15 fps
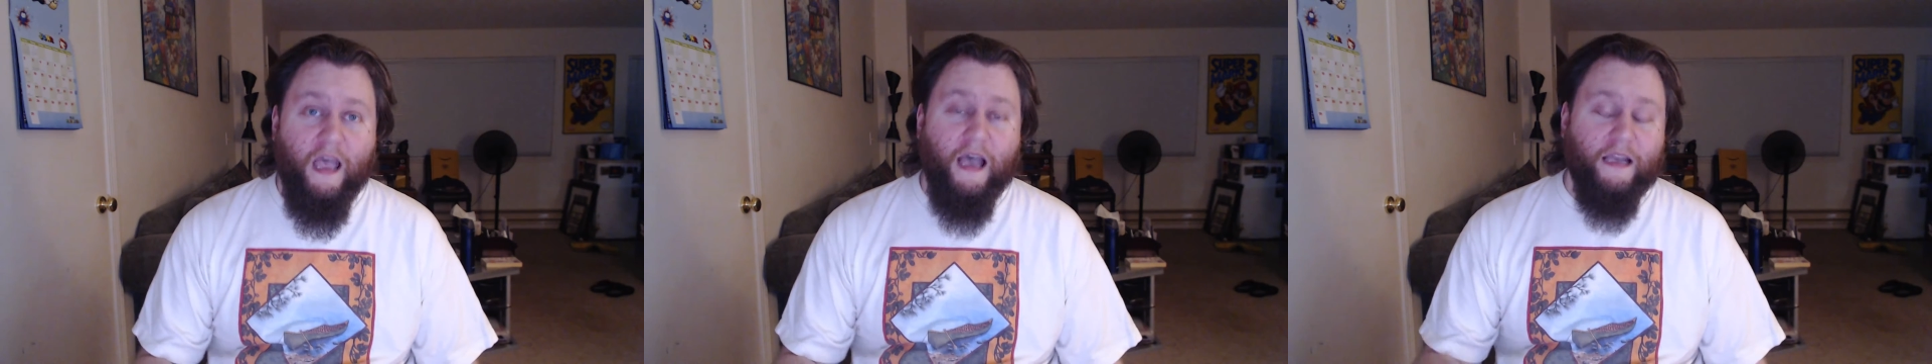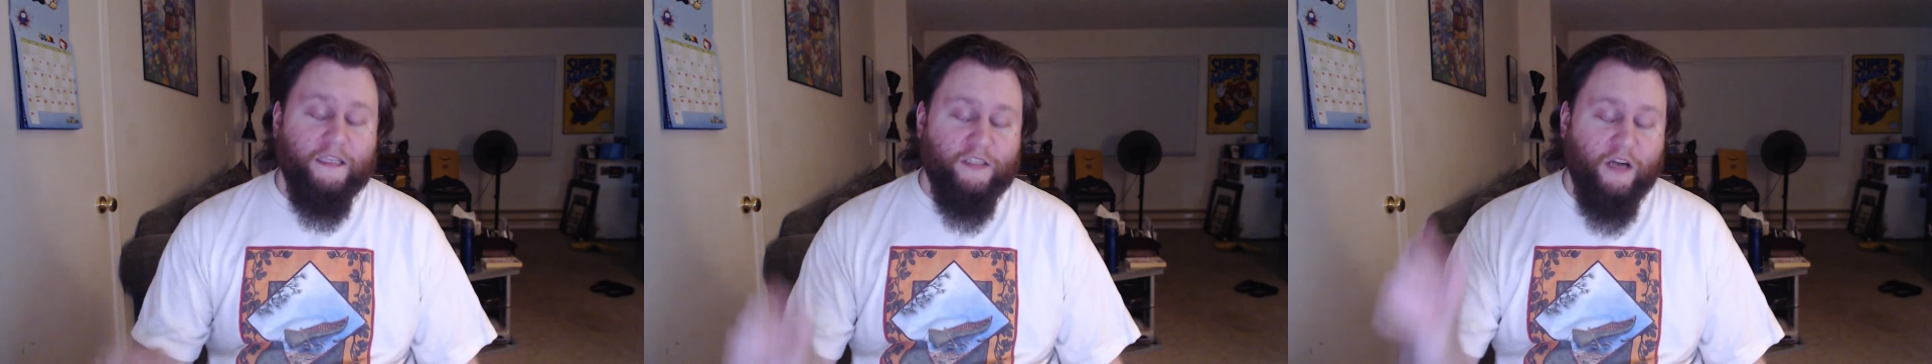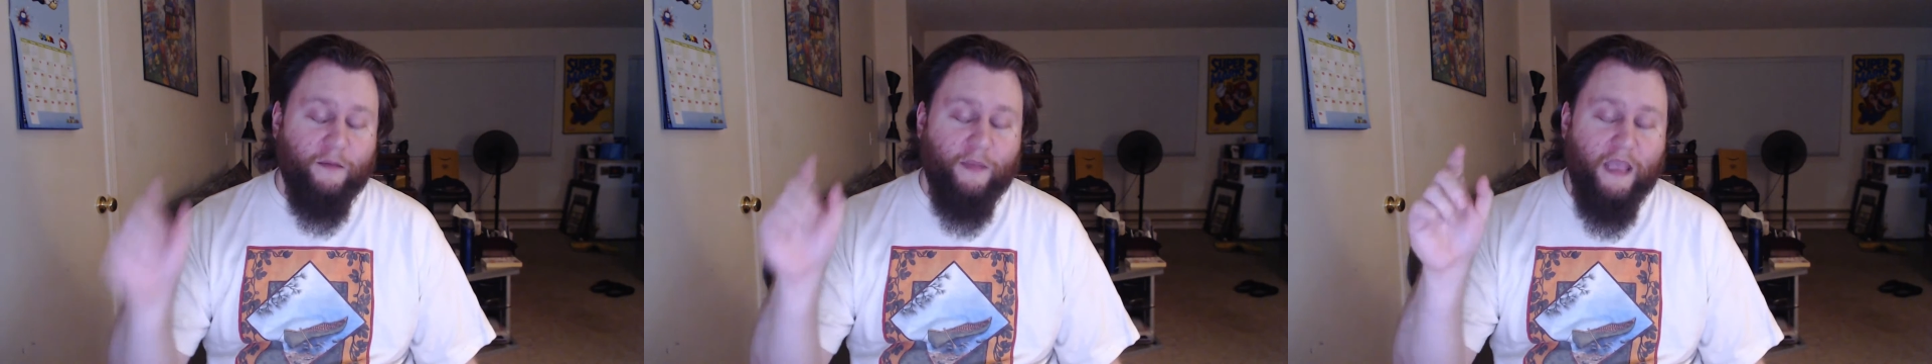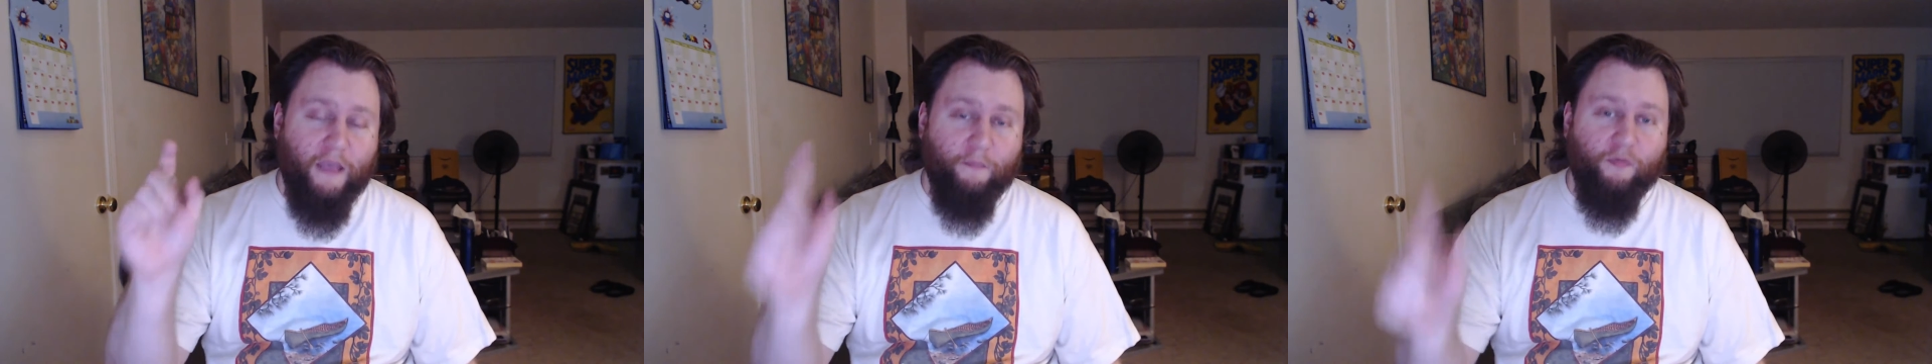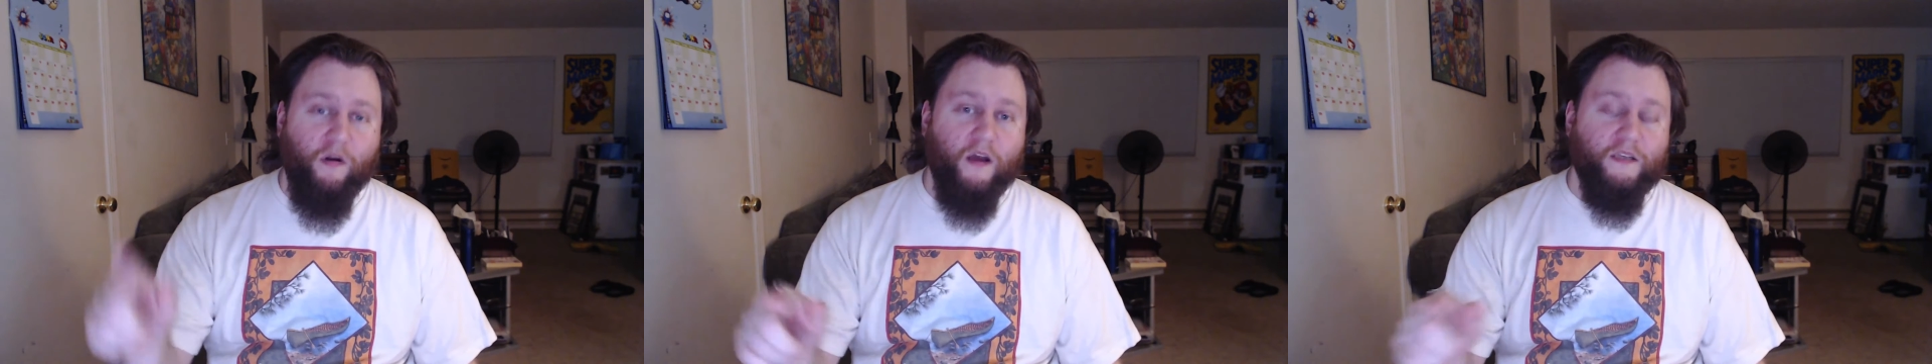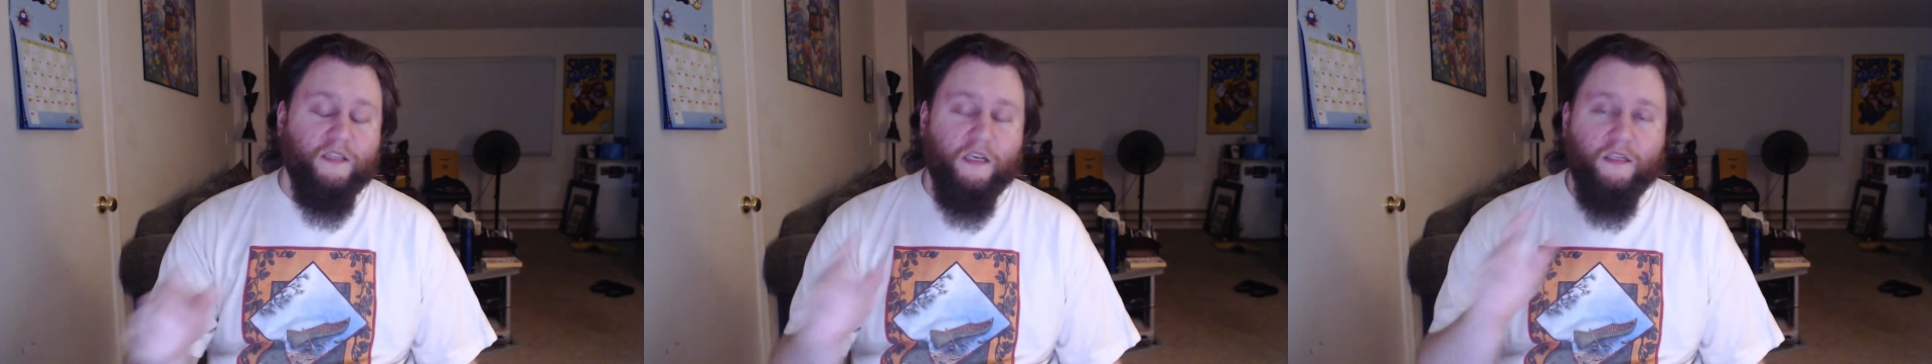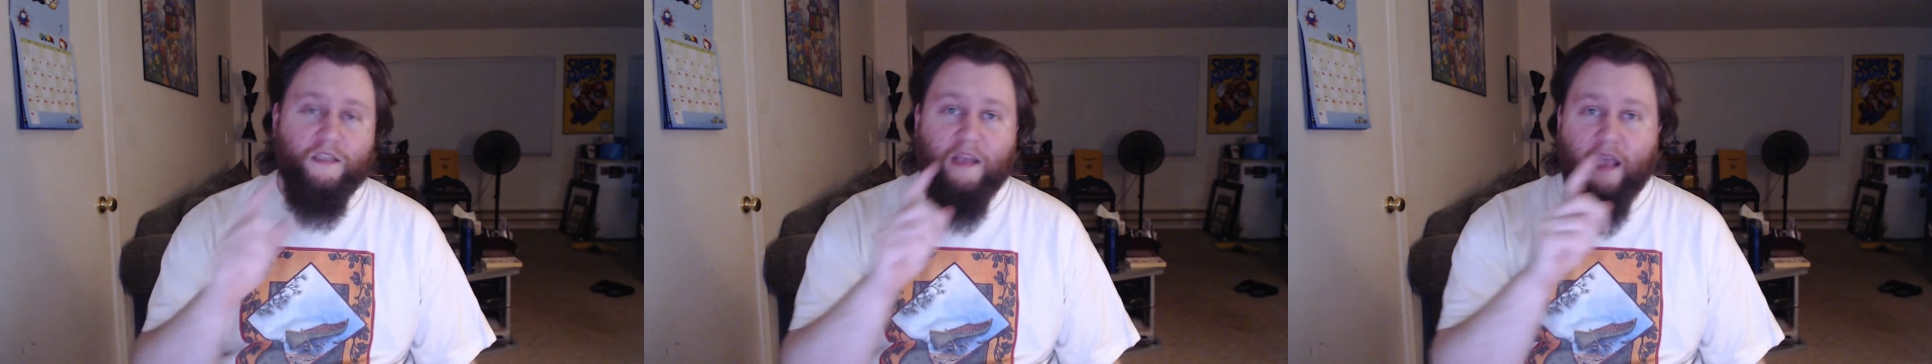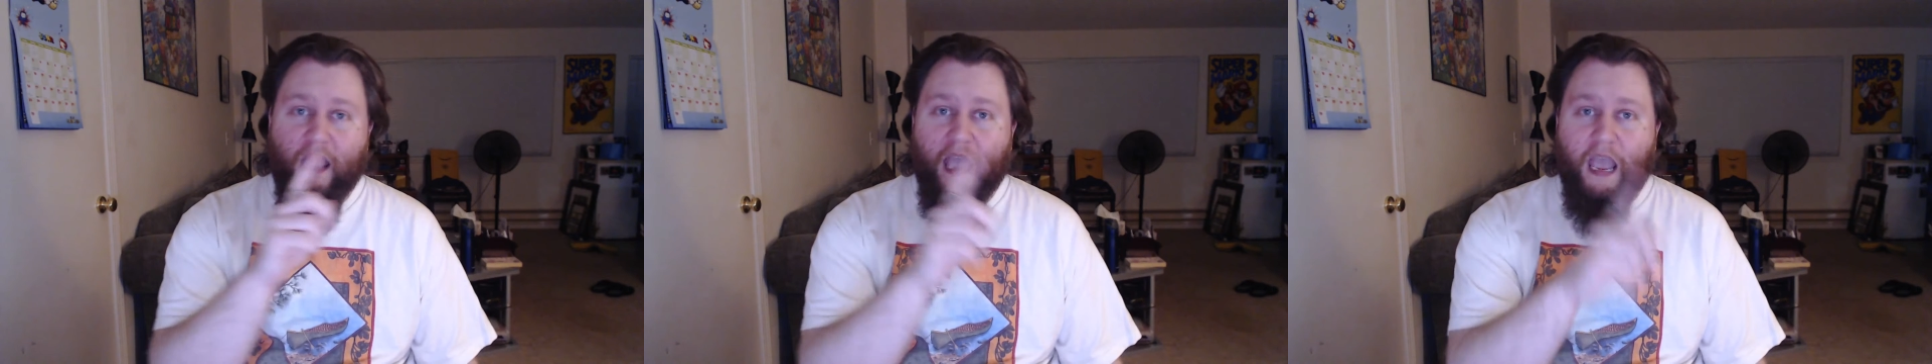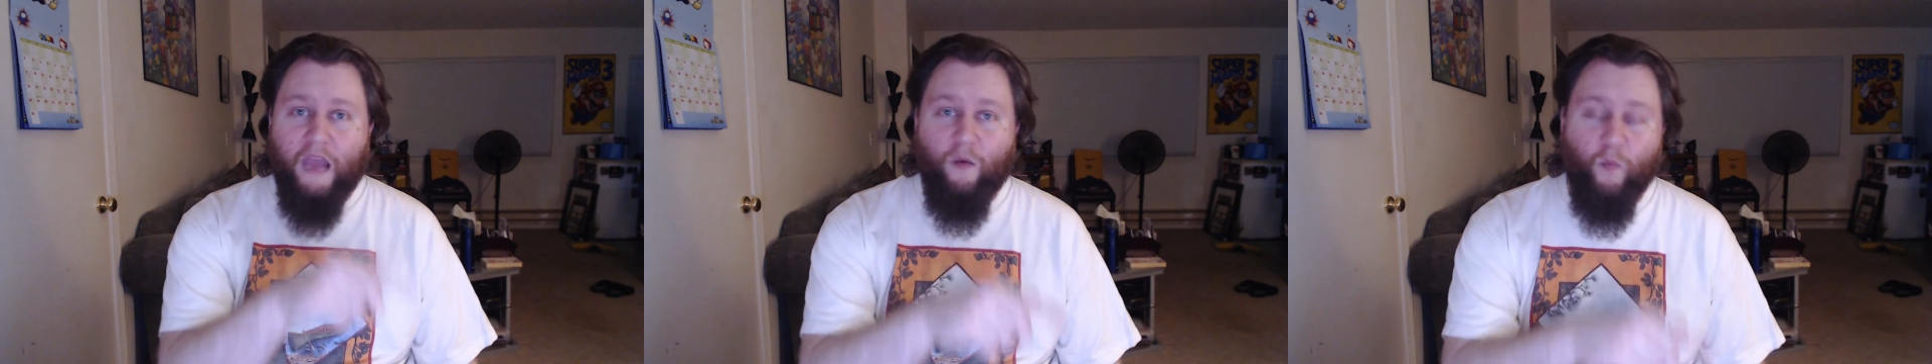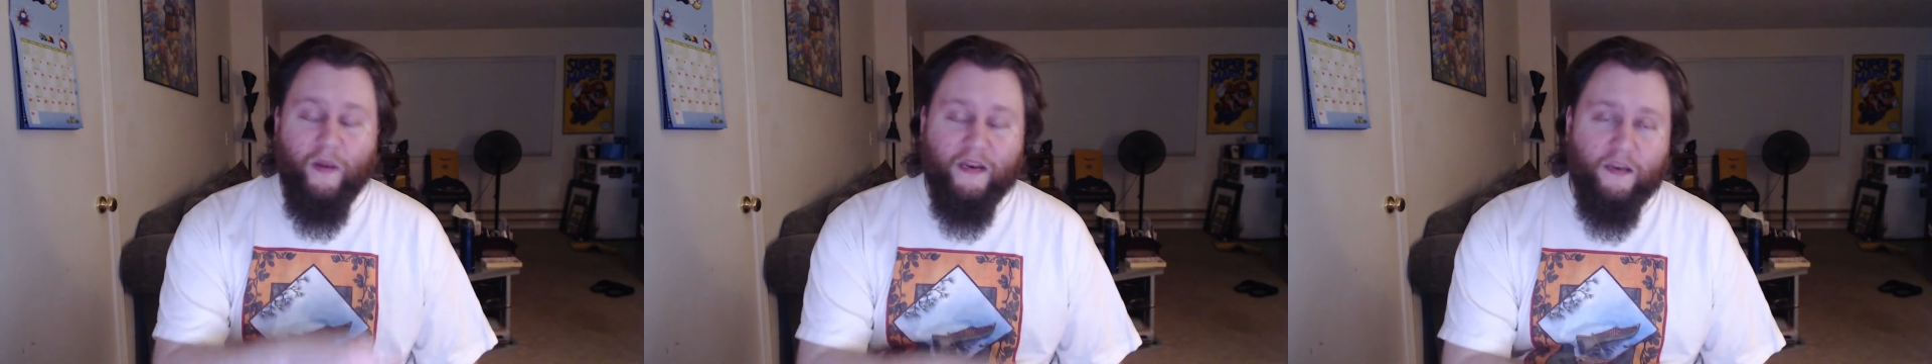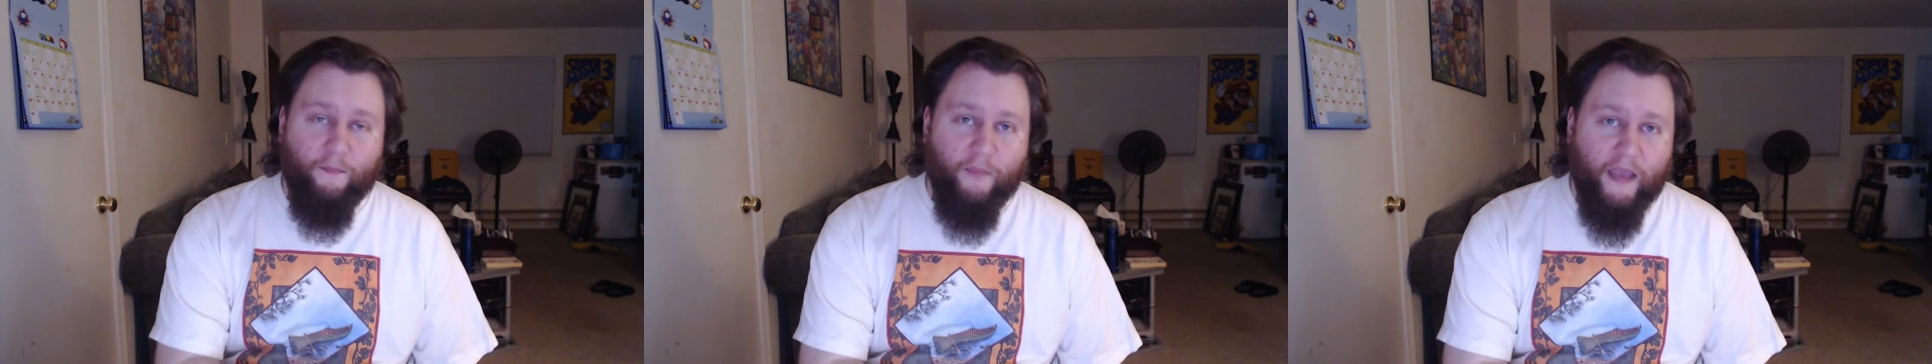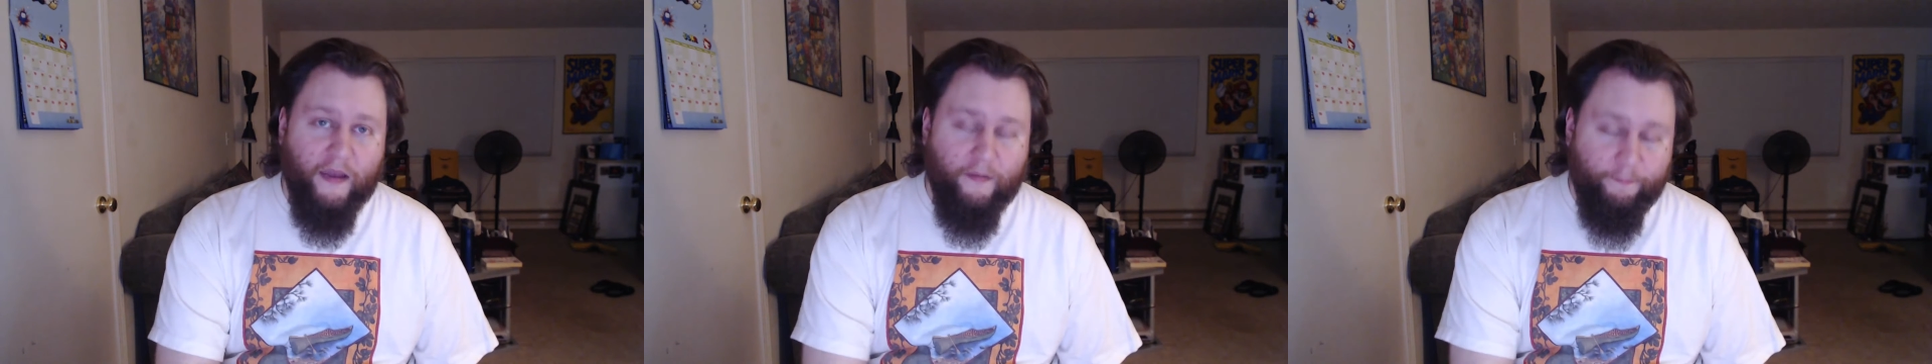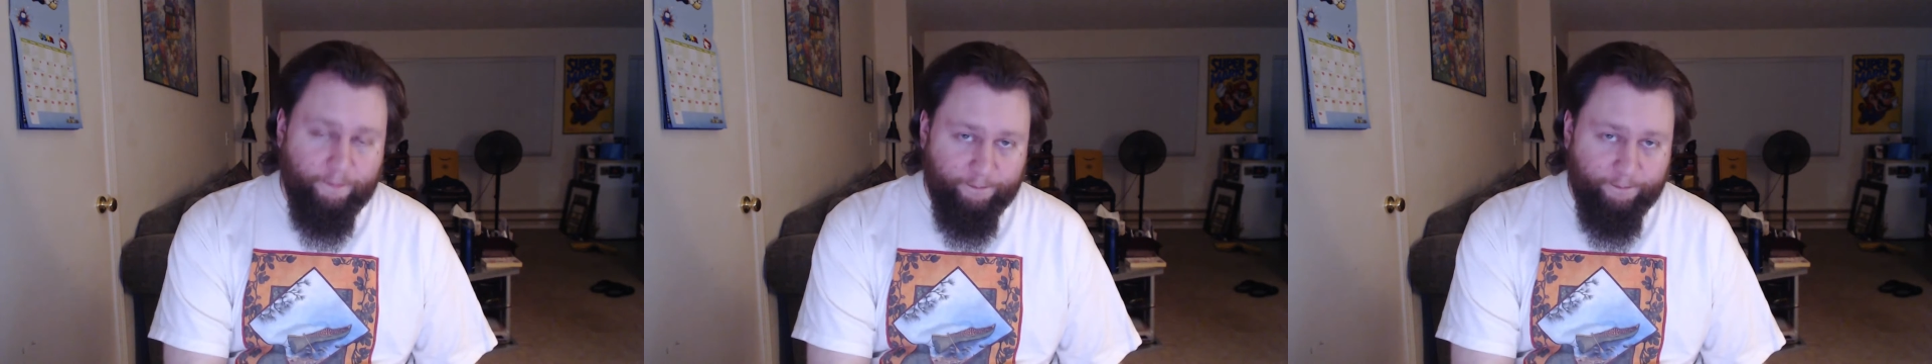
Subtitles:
I started hit process and went to bed,